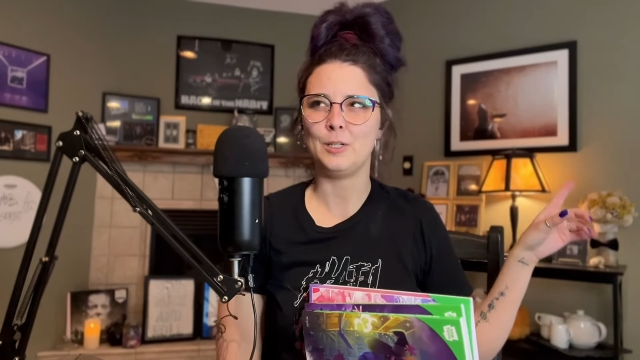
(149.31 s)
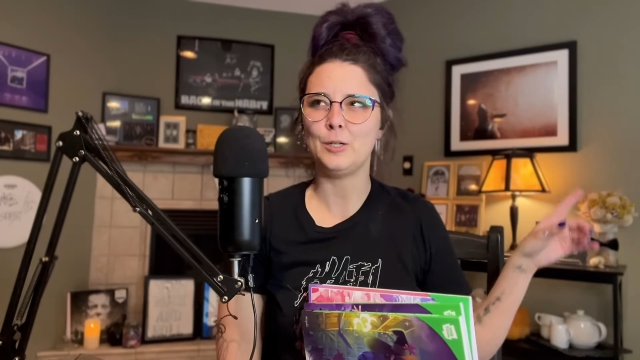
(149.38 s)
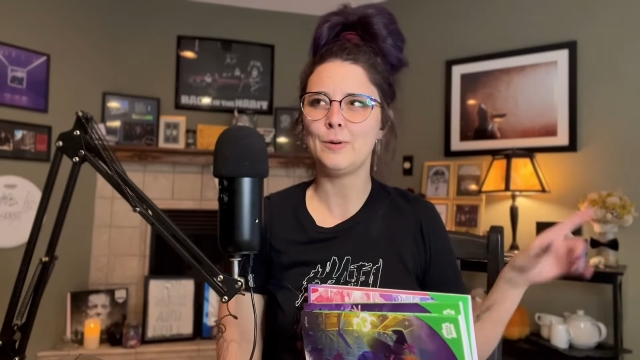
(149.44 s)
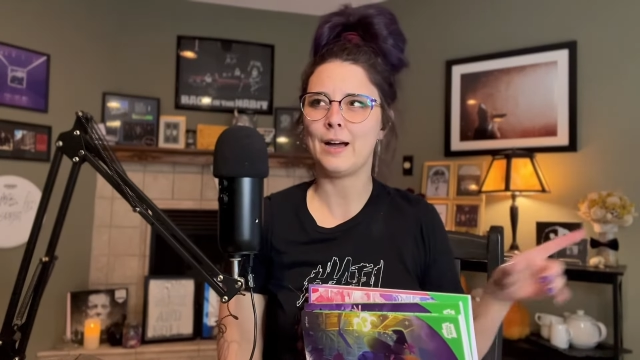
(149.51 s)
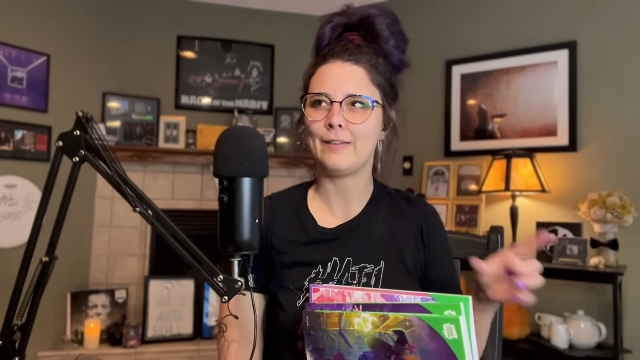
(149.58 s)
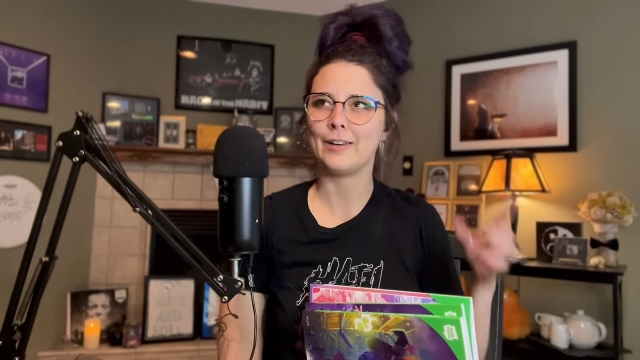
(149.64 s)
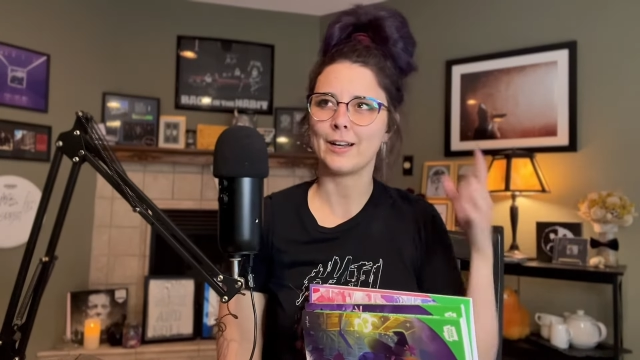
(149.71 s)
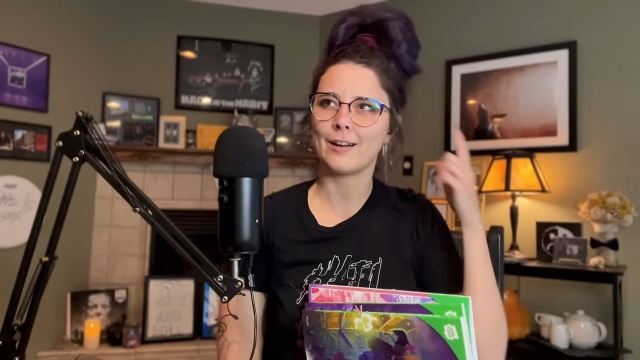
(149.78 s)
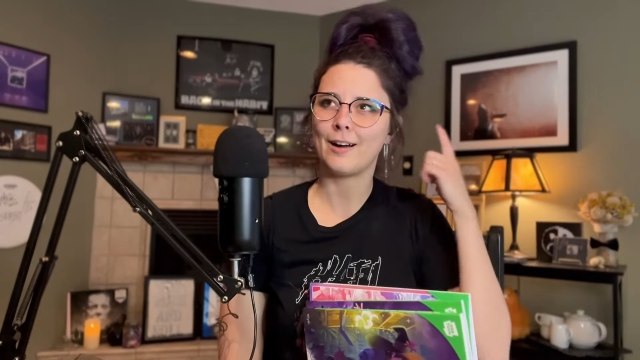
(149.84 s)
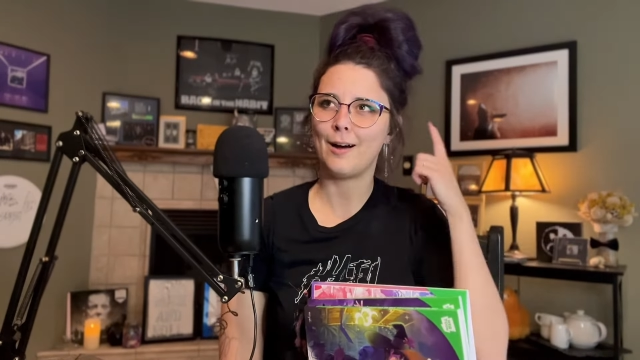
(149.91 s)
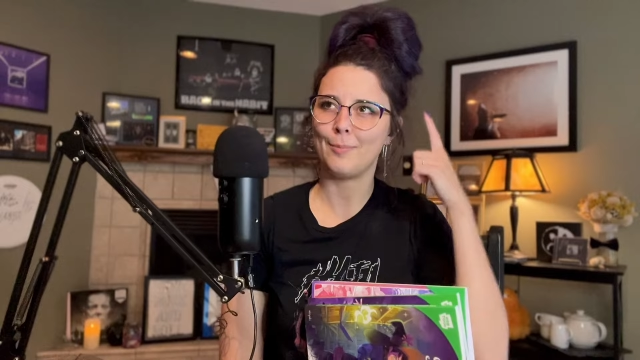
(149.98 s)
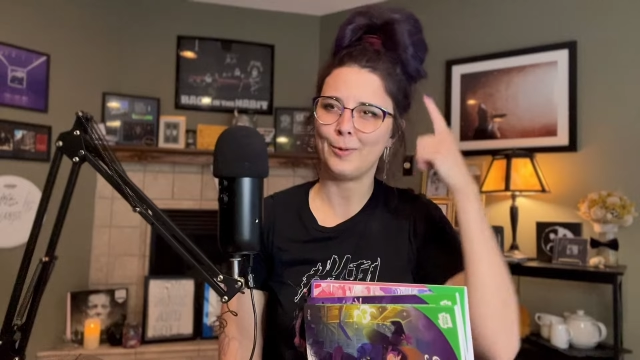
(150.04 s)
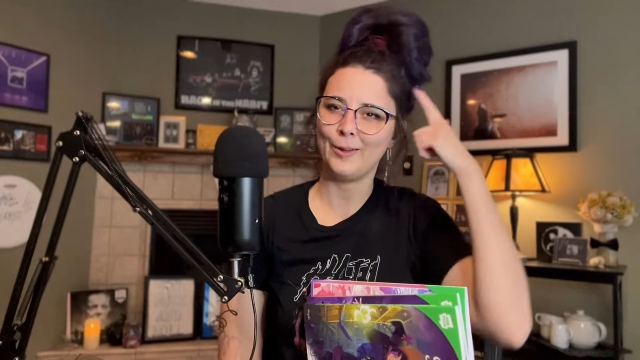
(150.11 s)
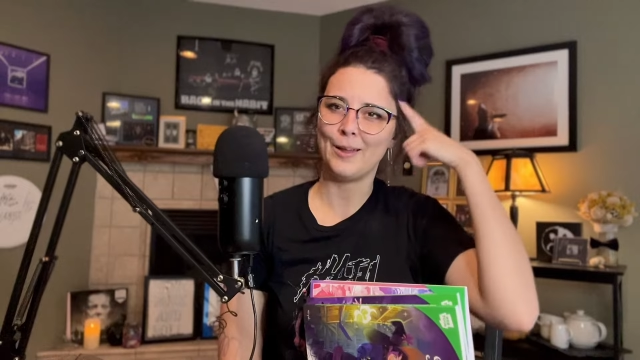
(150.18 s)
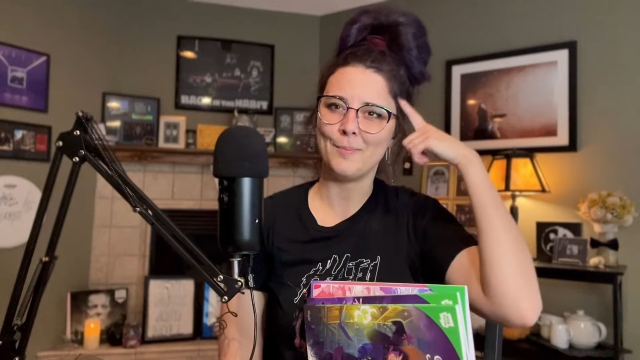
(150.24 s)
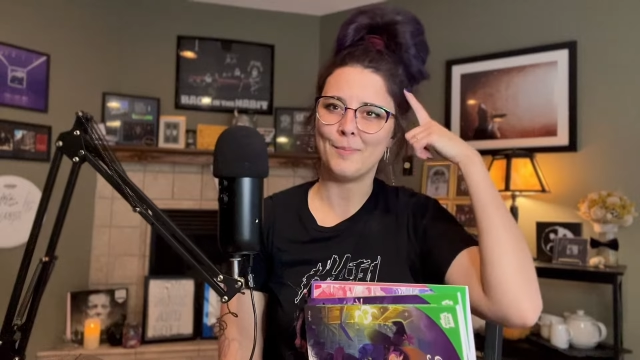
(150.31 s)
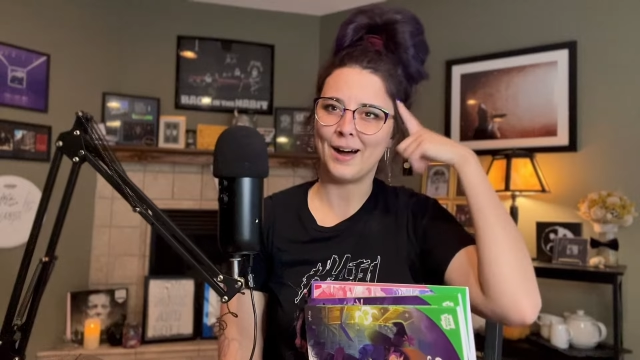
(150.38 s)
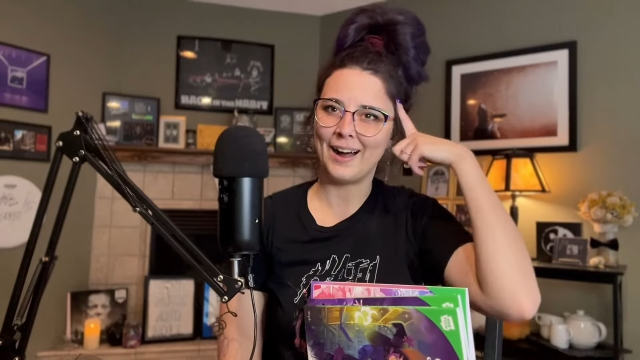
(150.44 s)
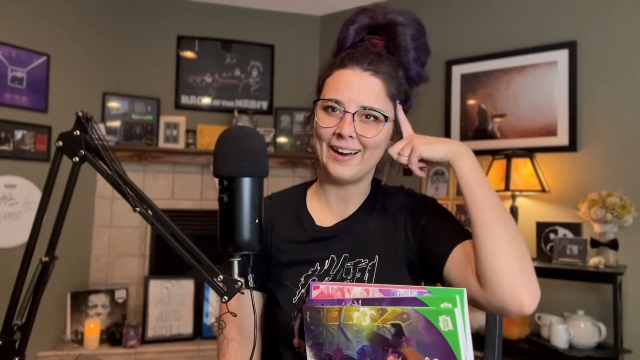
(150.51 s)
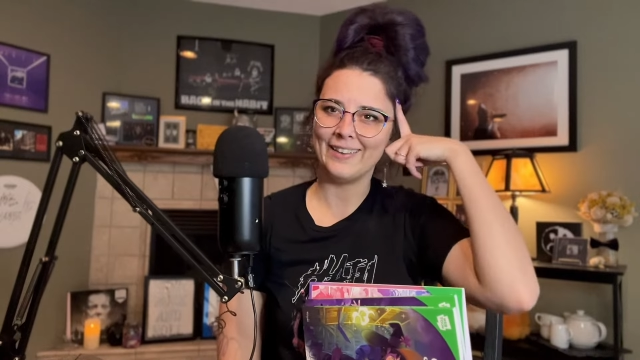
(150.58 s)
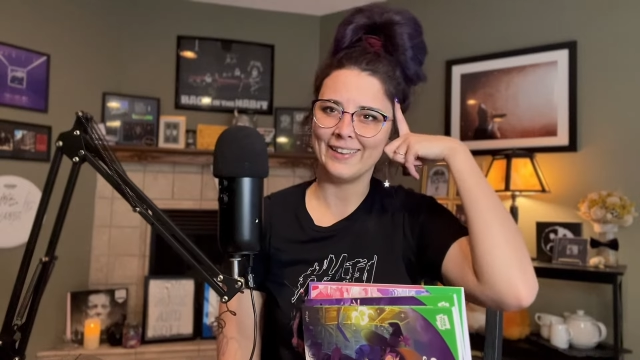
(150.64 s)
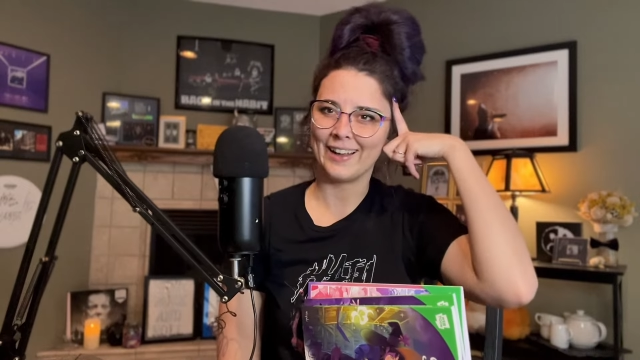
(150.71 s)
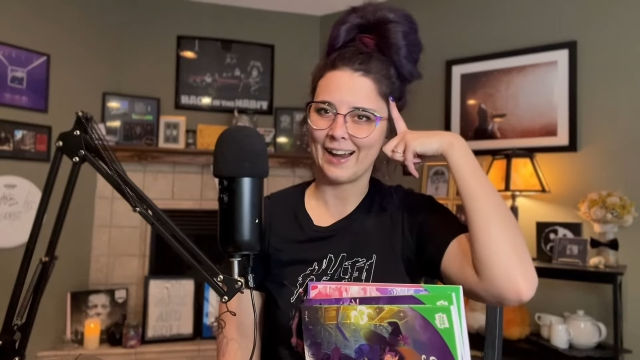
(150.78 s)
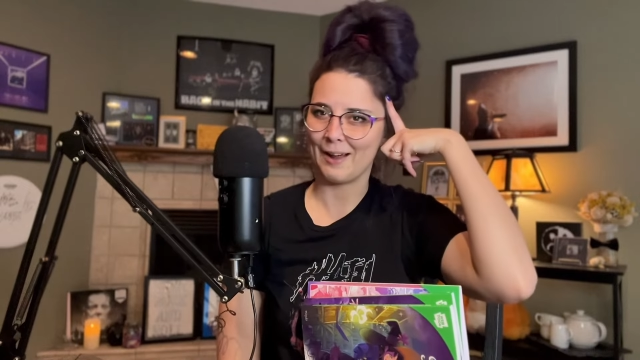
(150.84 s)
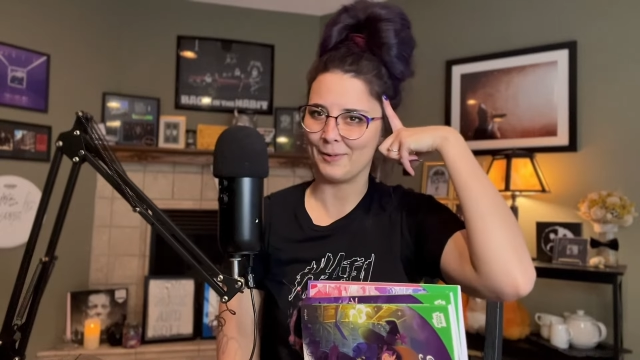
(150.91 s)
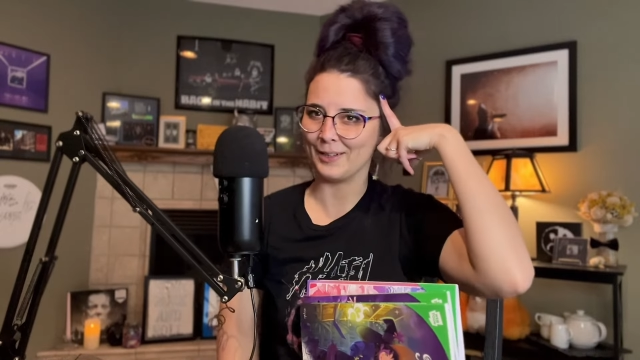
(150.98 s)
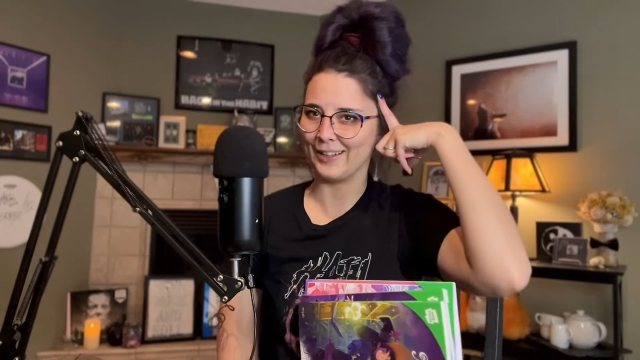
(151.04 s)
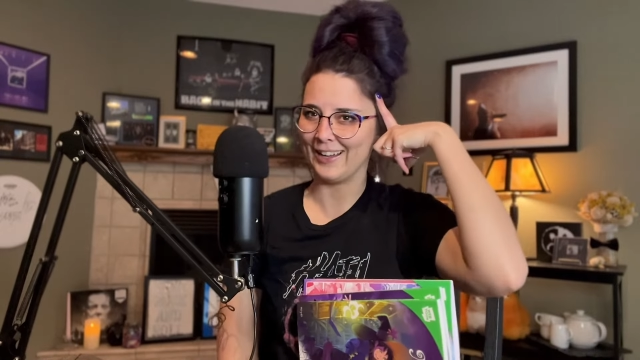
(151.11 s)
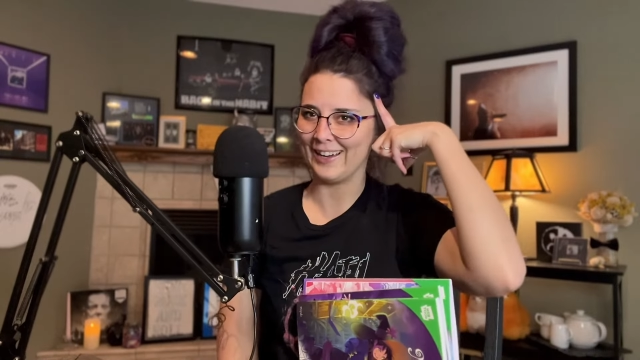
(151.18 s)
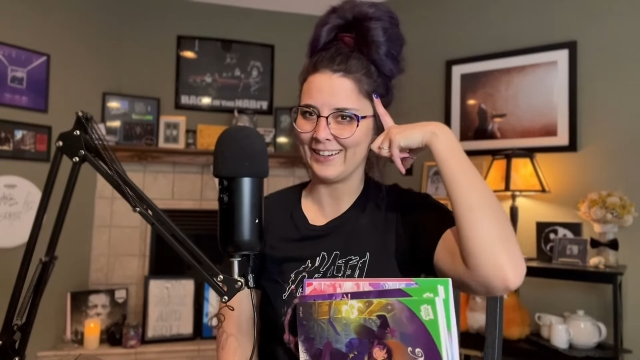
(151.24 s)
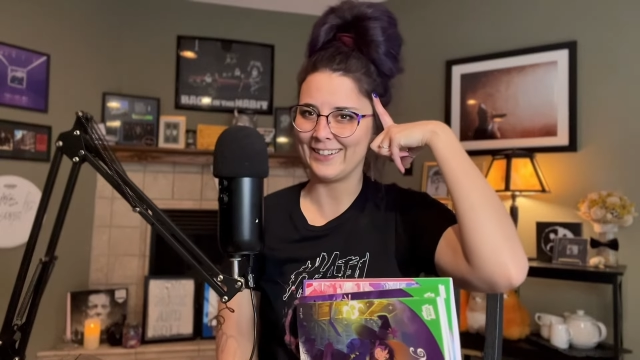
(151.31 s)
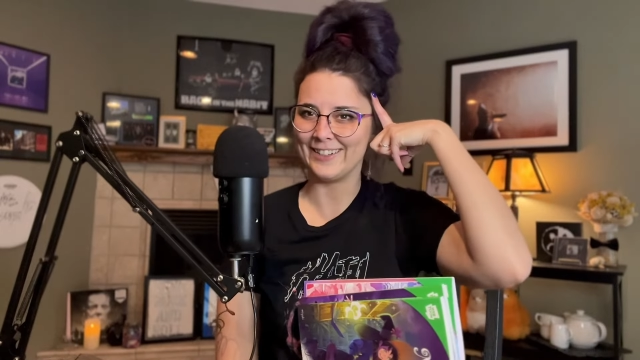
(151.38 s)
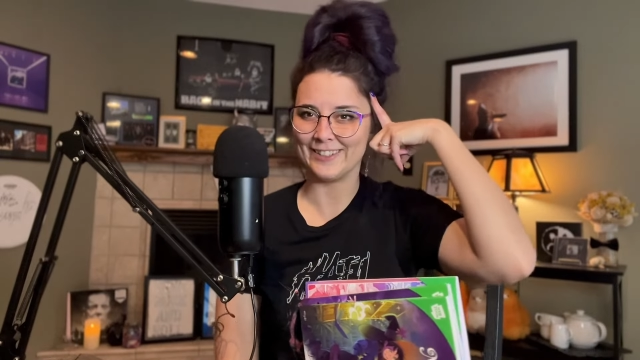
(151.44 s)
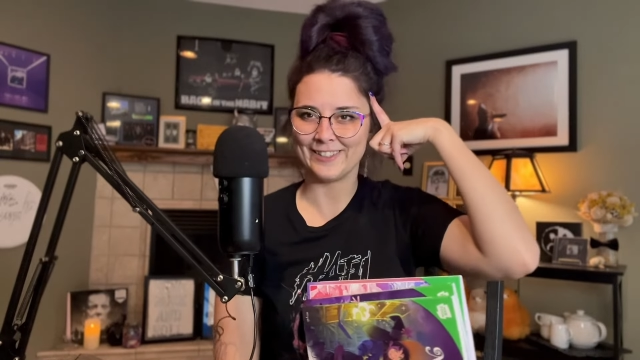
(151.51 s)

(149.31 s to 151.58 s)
do have a couple in mind that I would like